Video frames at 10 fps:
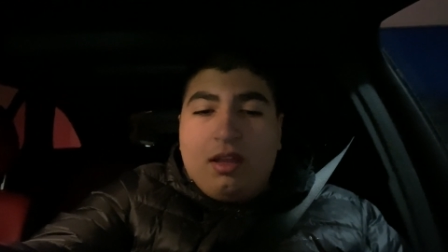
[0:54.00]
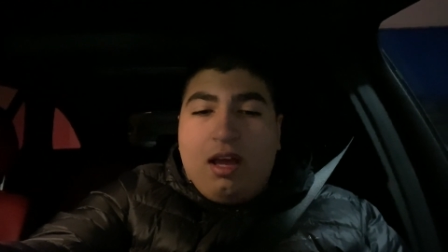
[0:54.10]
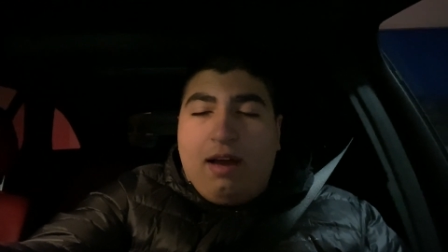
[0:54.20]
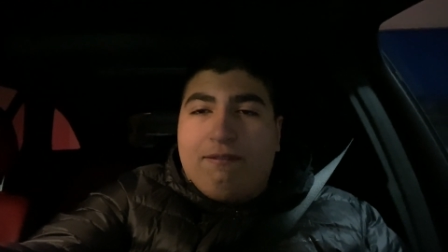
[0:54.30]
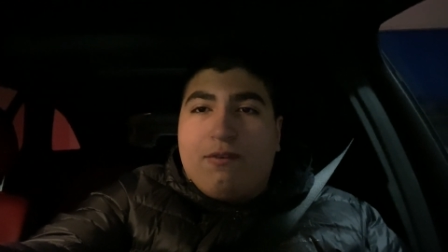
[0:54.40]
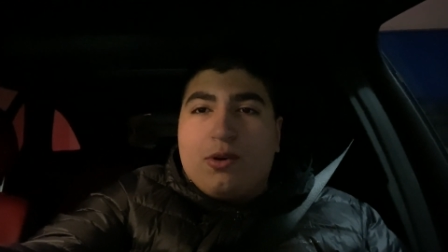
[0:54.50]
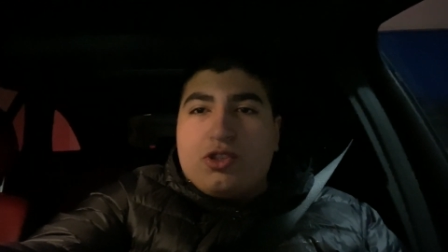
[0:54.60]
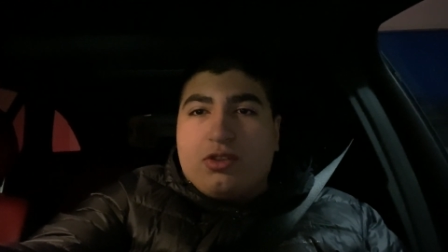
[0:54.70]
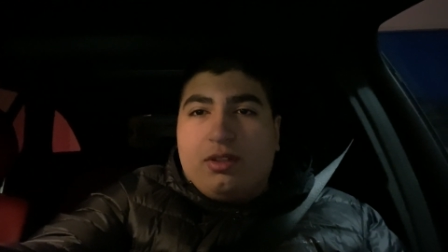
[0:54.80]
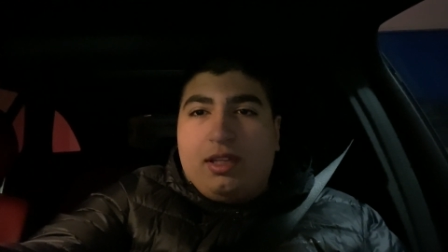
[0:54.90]

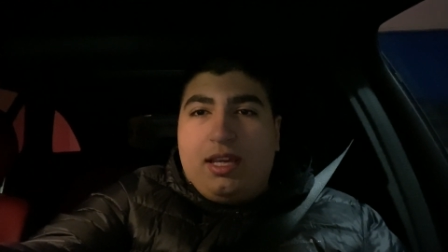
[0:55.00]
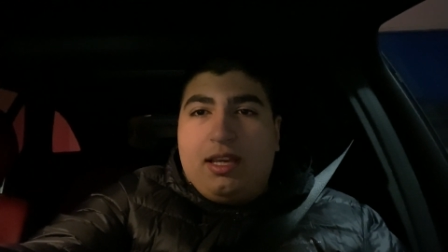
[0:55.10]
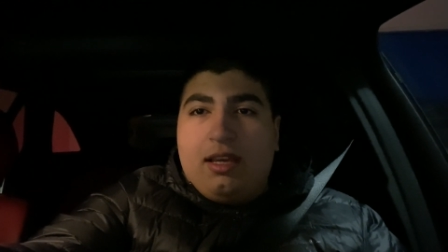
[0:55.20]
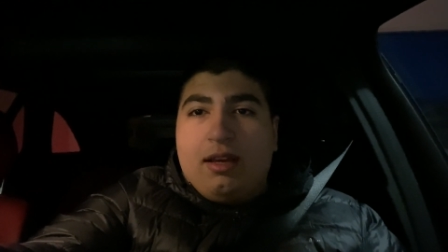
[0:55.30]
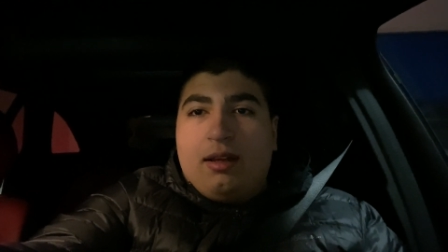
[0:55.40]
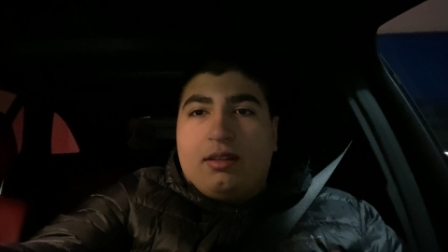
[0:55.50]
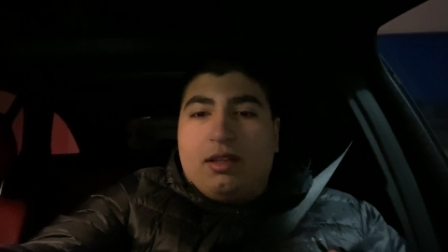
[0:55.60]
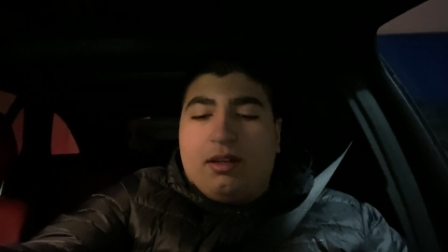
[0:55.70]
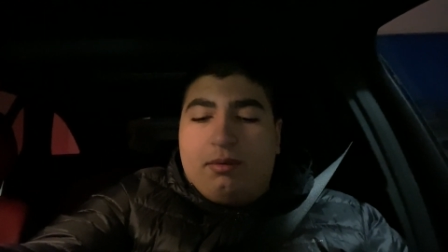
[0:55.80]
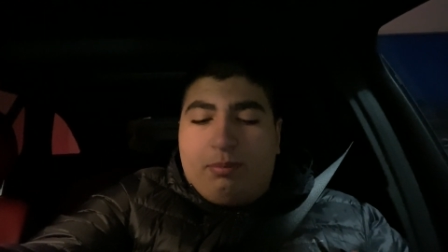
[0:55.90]
unfortunately
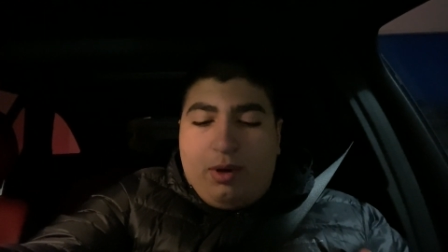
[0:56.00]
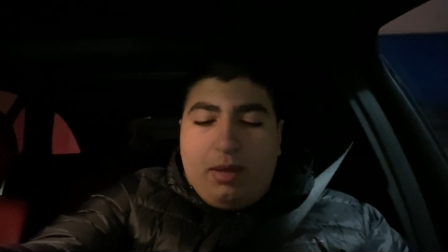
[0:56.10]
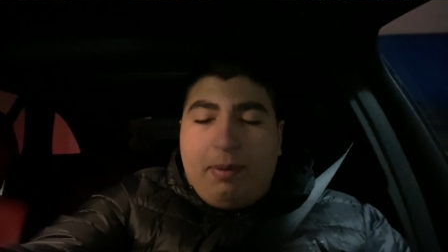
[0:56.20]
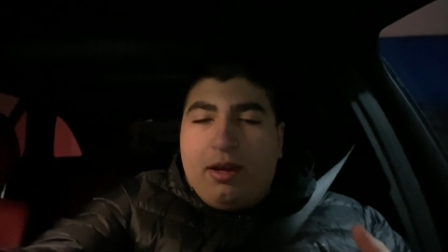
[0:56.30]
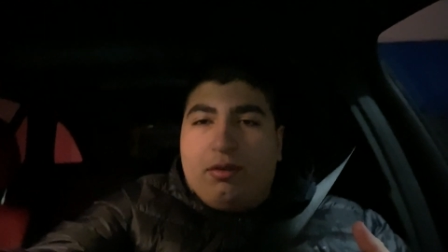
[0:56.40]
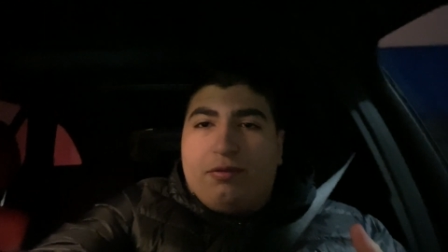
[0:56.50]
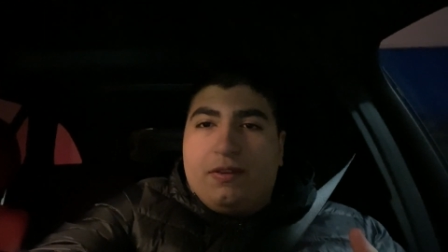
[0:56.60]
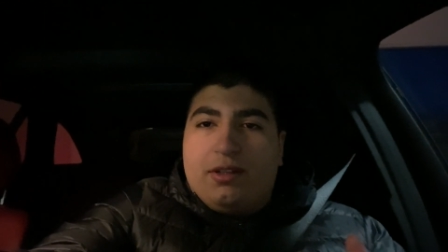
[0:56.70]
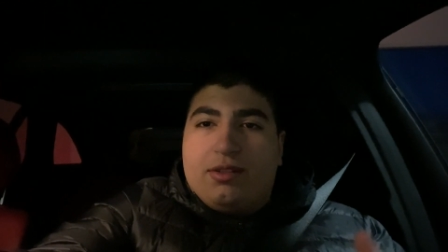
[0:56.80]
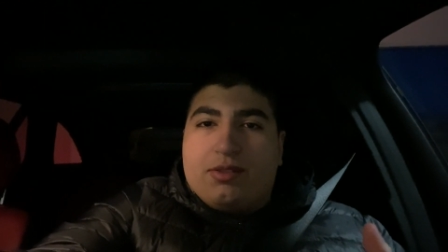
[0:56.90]
the brake pedal
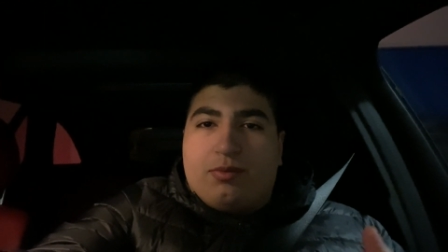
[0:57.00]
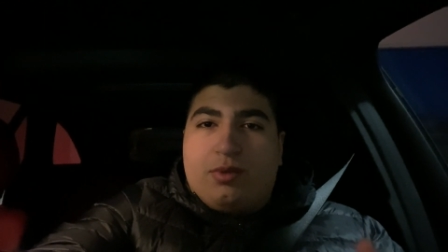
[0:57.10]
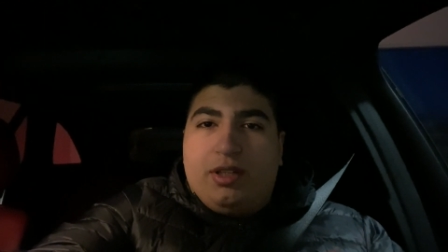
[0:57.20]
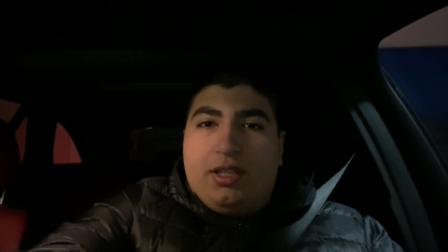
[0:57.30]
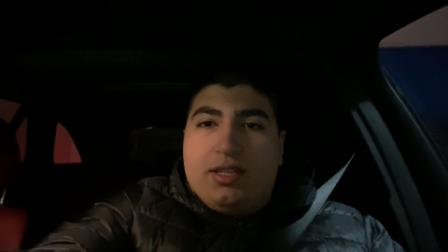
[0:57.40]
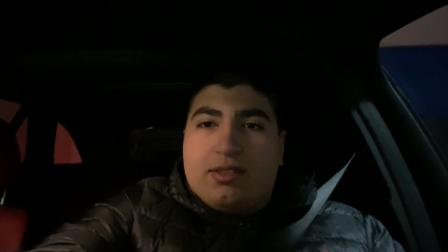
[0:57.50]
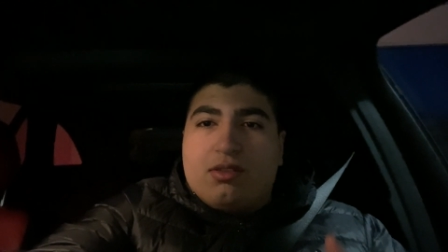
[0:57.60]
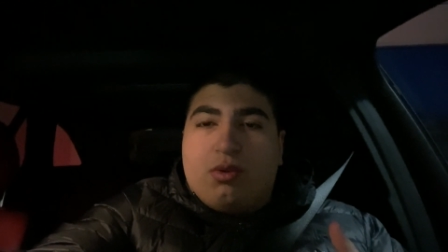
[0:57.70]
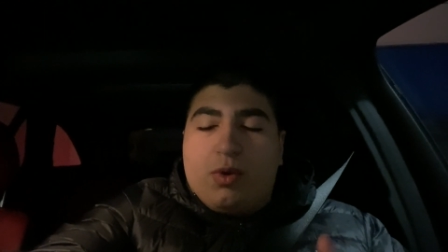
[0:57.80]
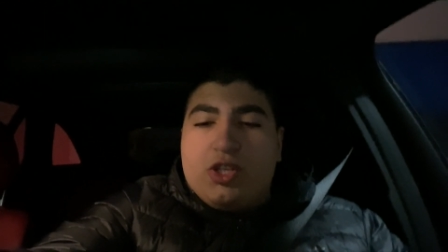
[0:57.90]
feels really
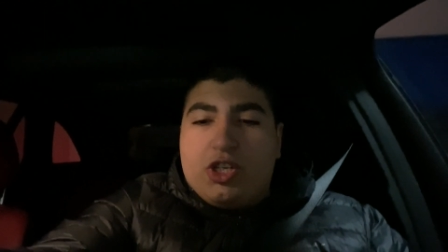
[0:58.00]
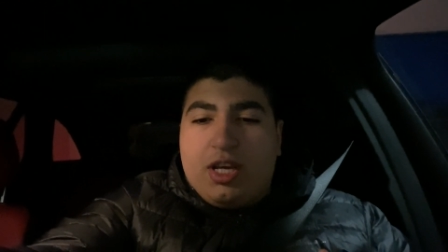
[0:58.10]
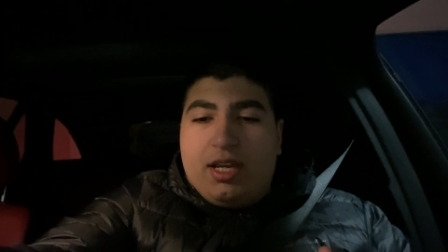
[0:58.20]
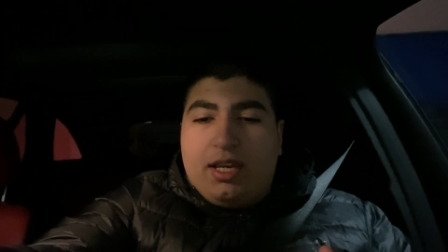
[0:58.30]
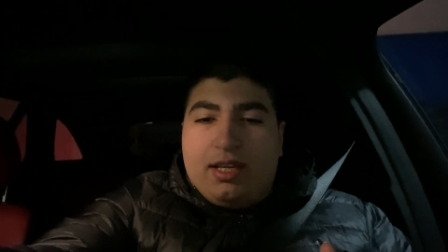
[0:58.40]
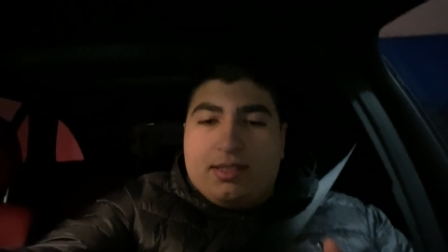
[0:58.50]
squishy.